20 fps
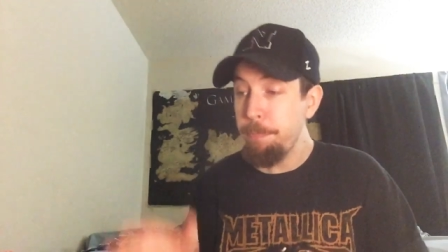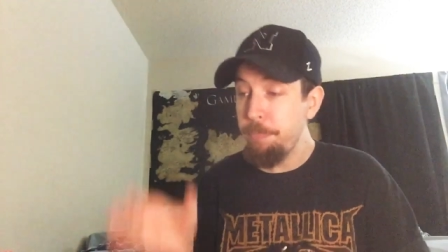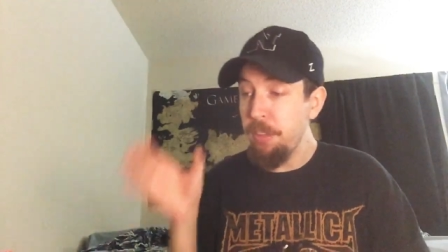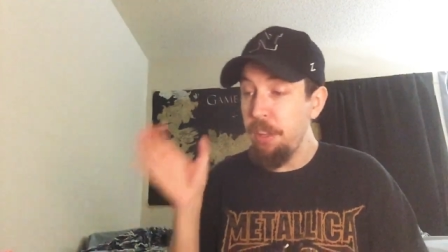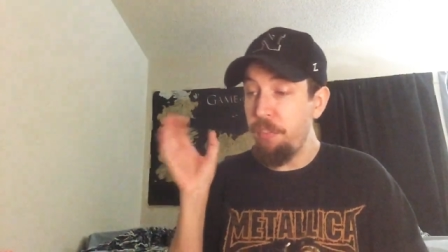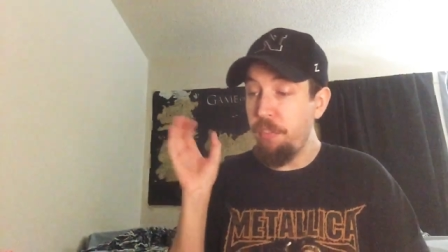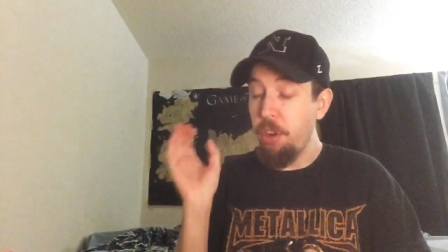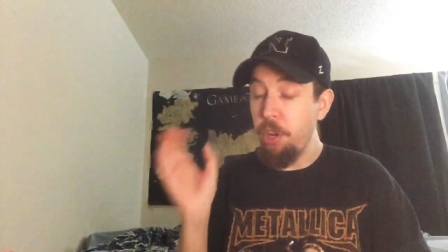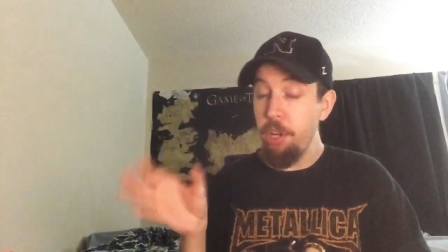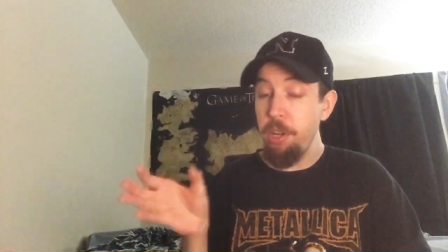
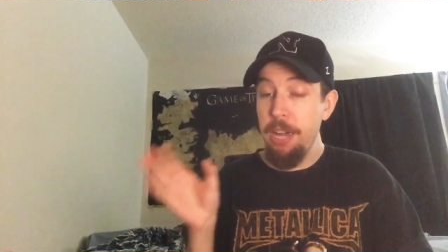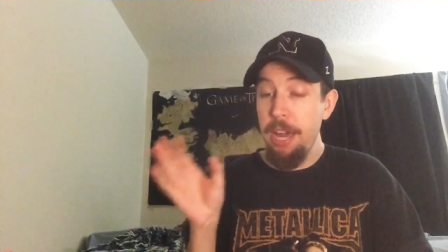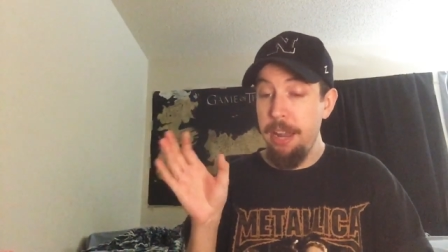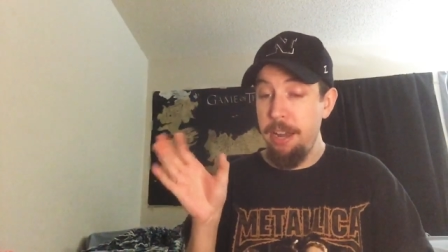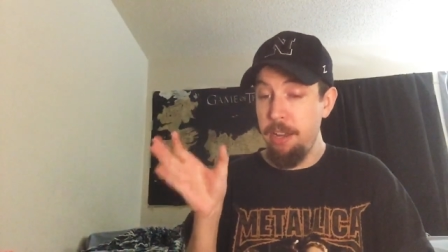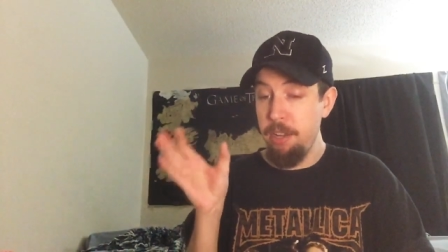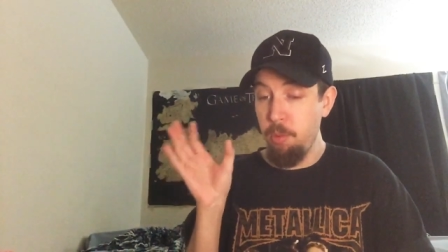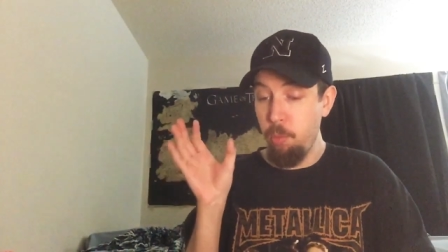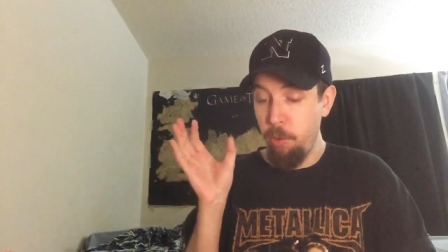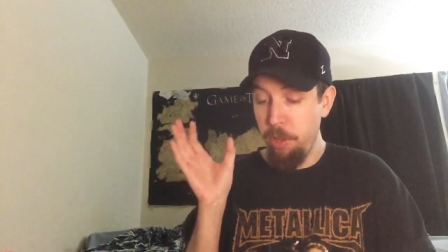And if all you
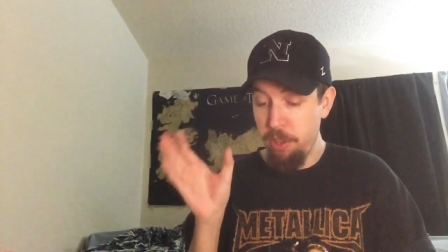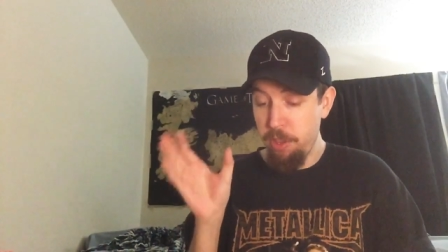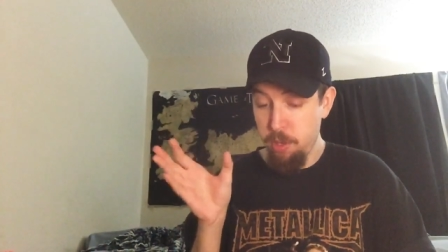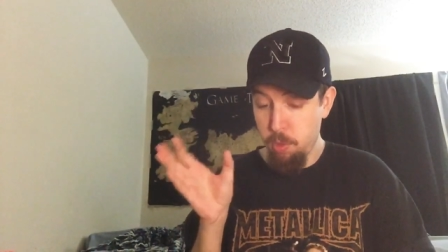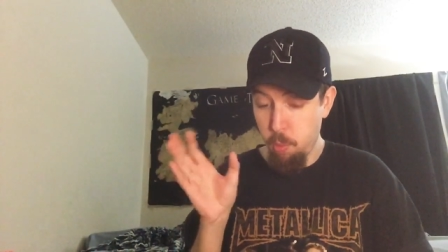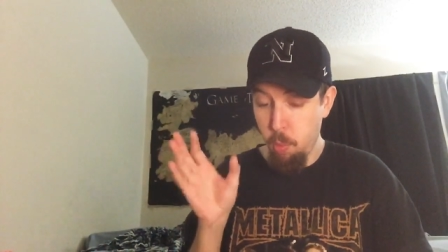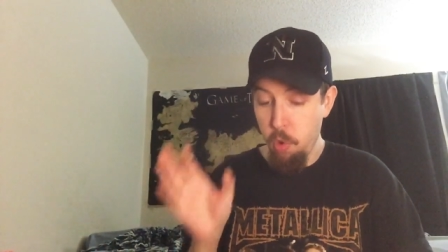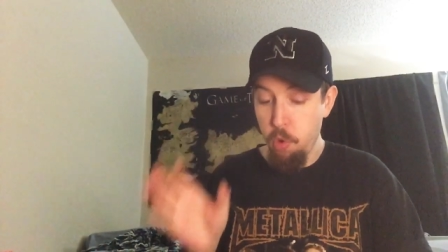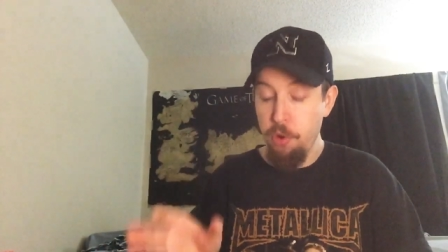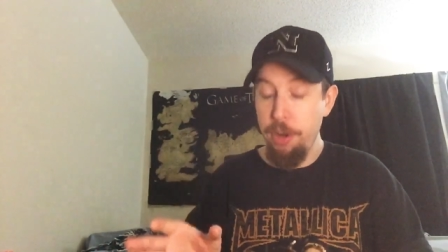got with
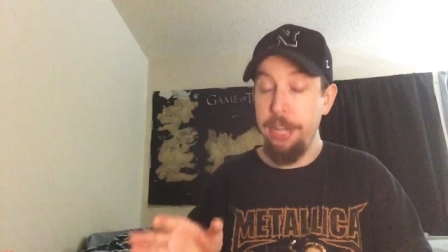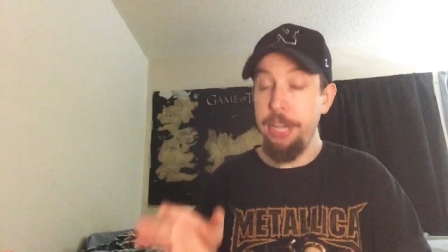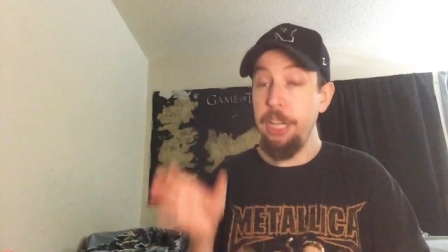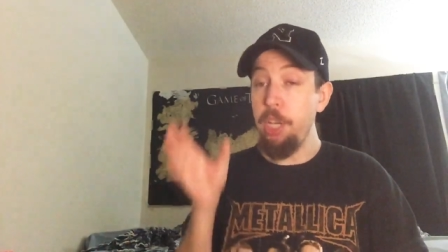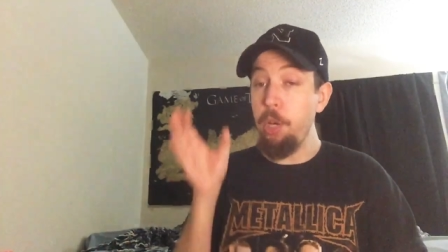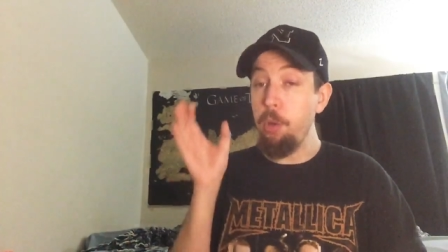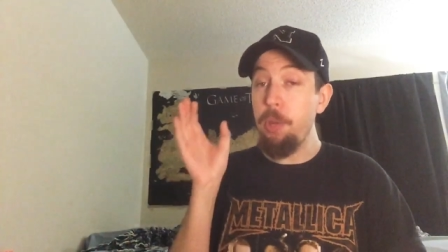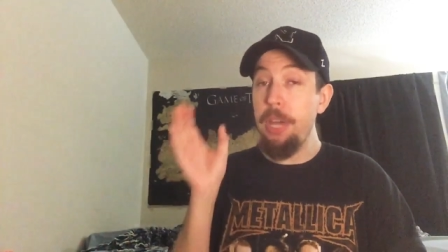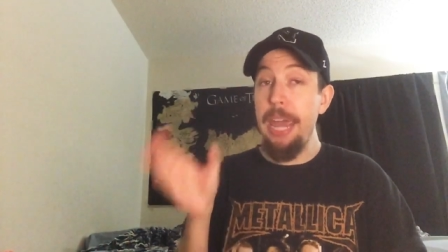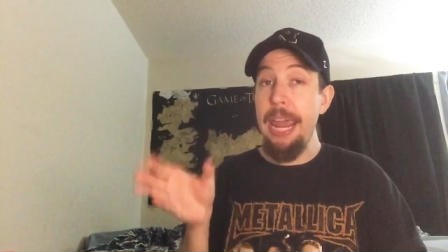is Warren,
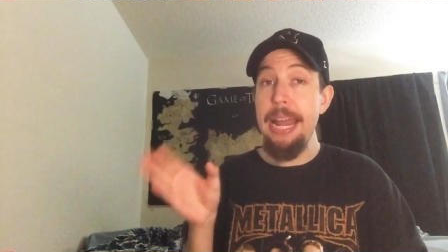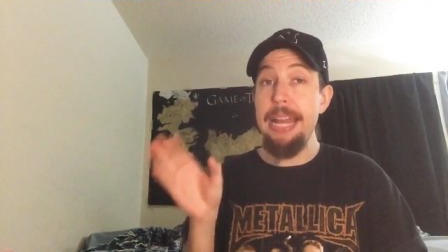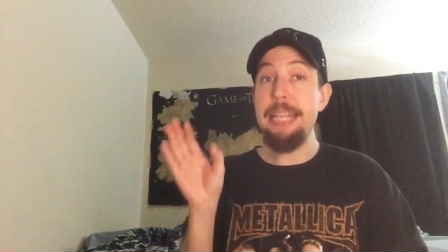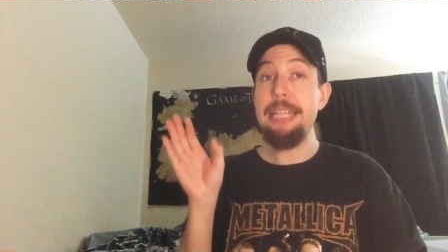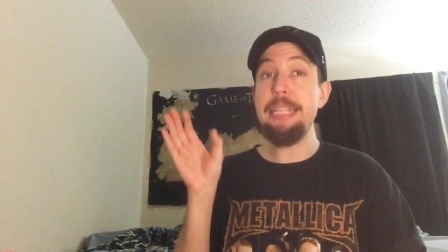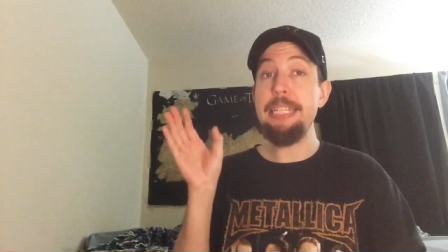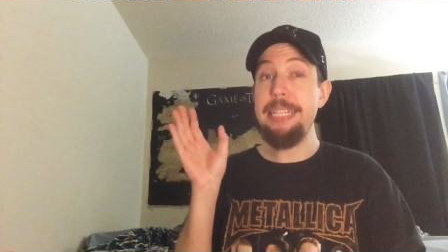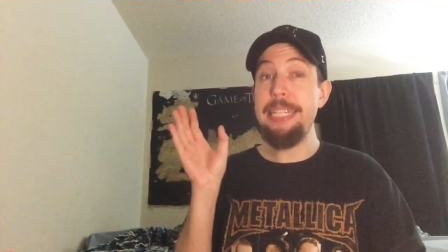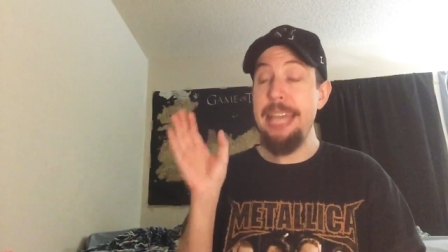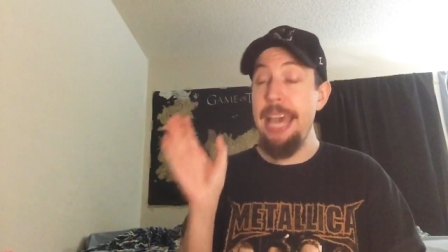you can't
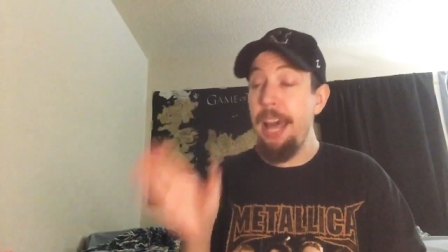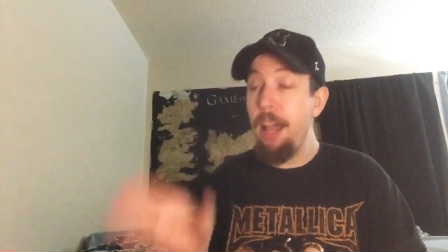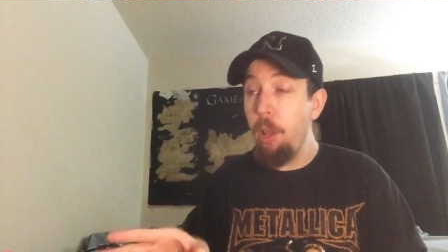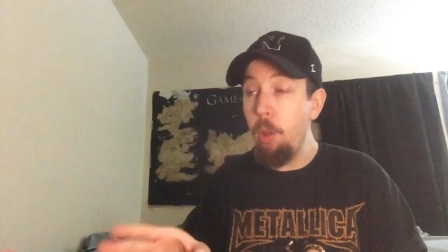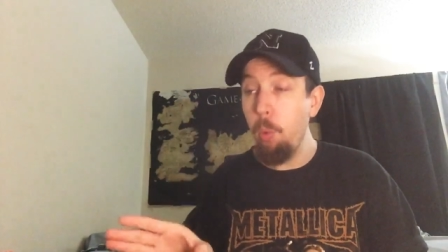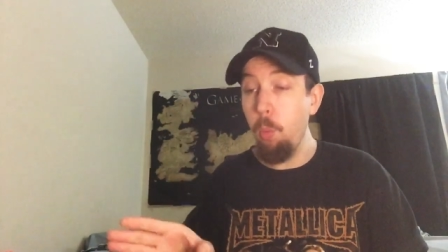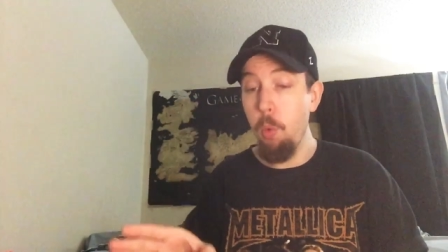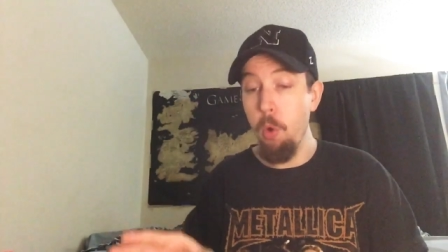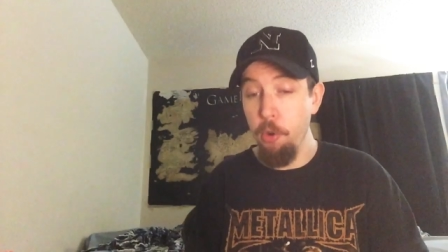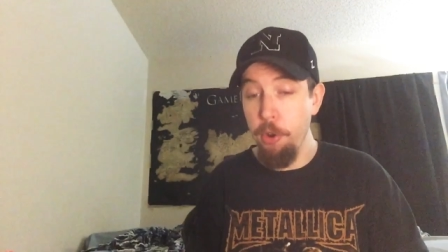
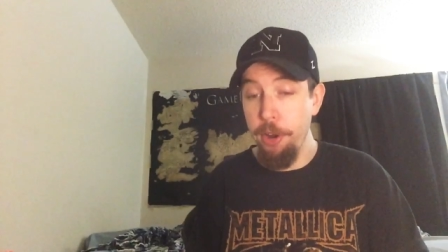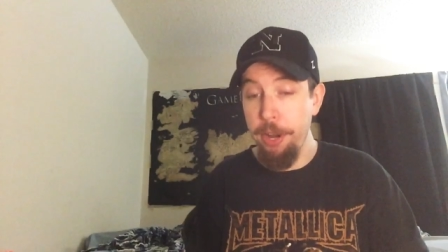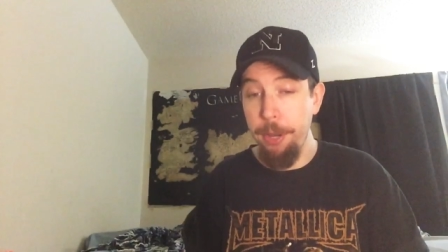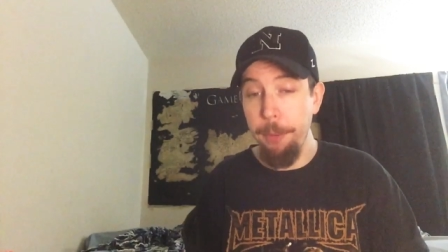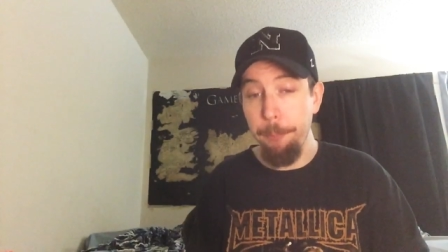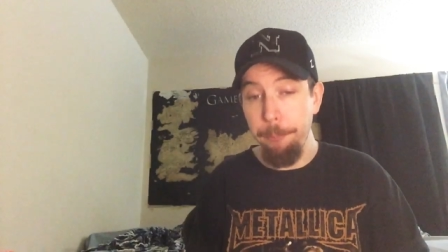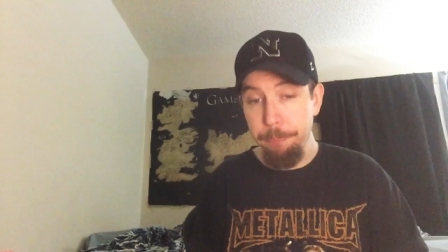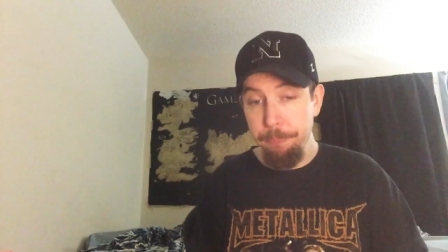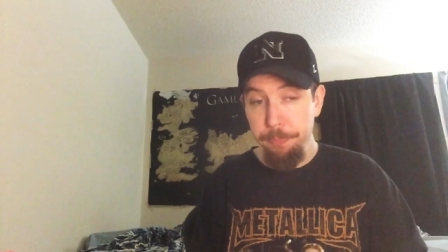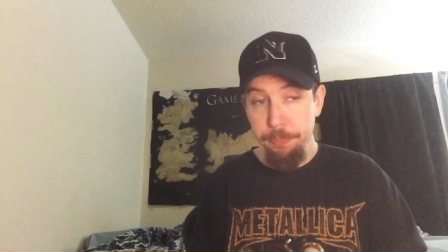tell
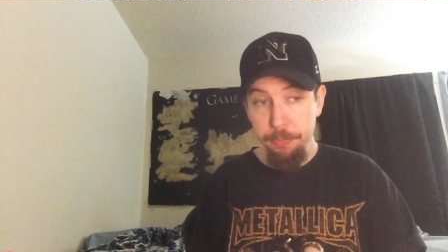Warren,